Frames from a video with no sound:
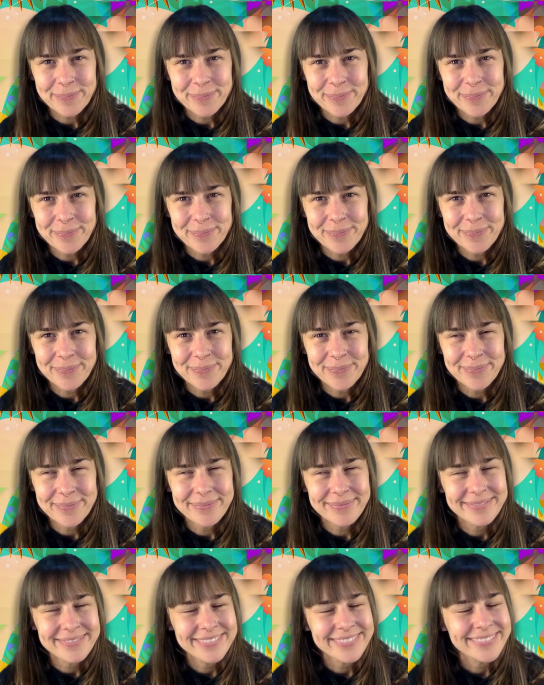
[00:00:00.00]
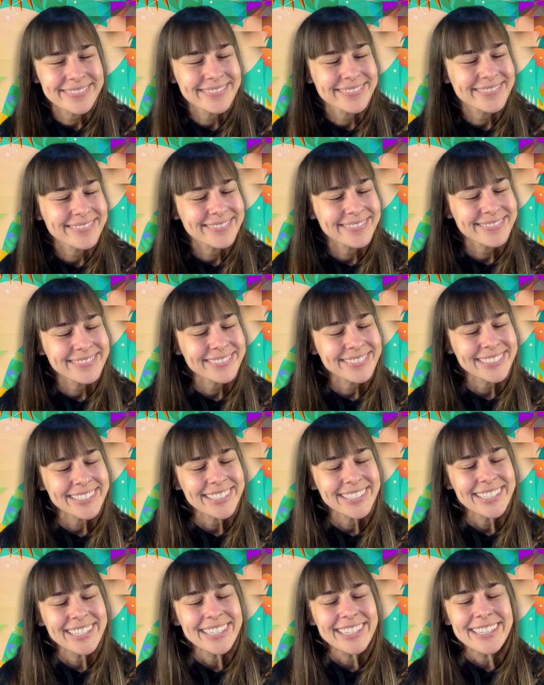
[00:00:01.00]

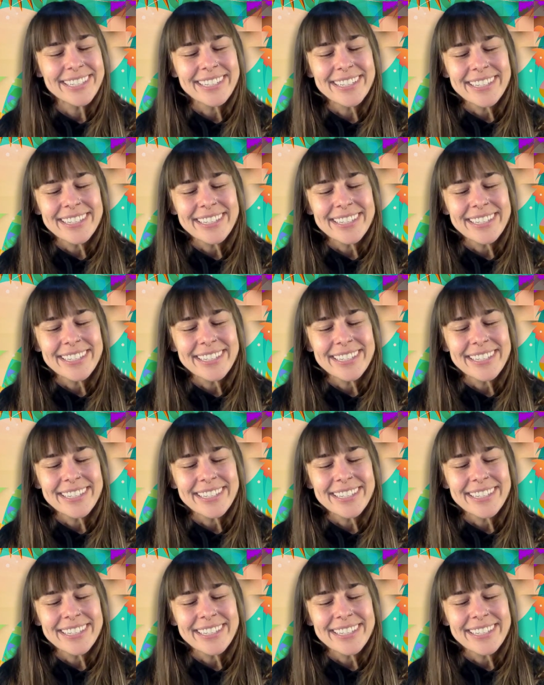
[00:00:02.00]
No one is speaking in this clip.